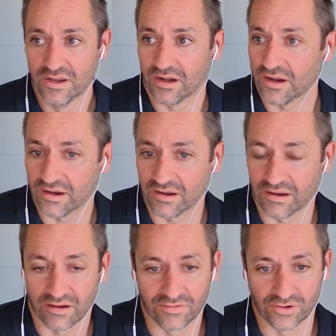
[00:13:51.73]

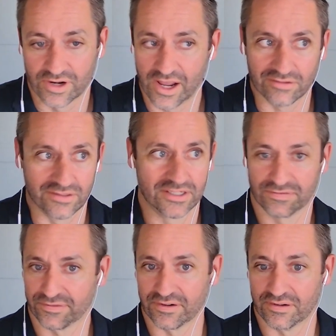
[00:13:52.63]
I've learned how
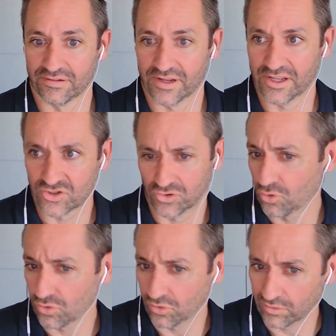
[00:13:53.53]
different each
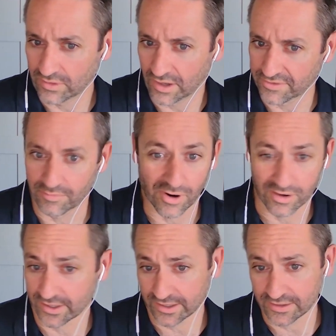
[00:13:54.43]
local healthcare
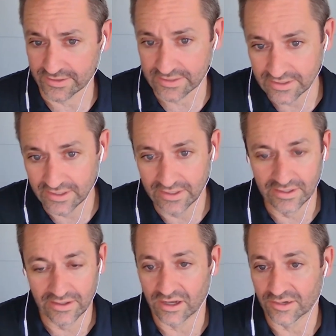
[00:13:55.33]
market is,
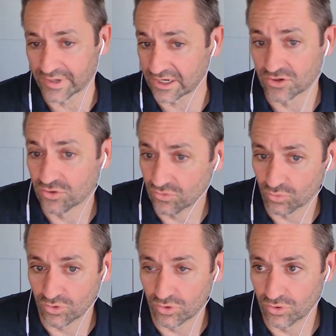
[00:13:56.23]
depending
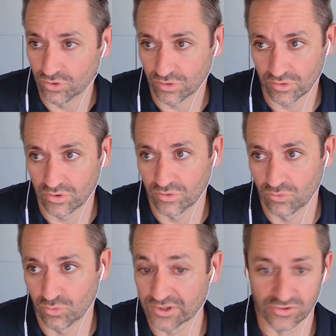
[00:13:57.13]
on
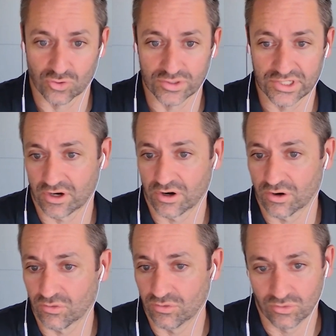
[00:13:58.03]
what those choices
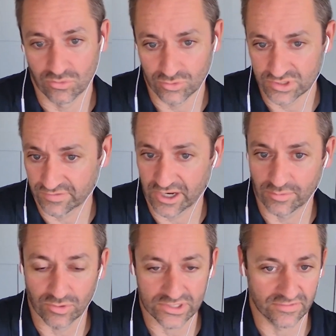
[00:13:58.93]
are, who's
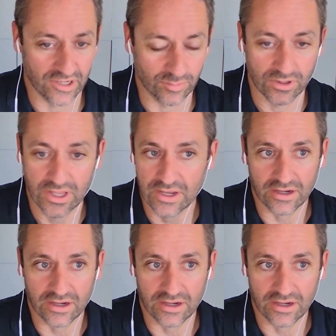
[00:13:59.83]
available, what's available.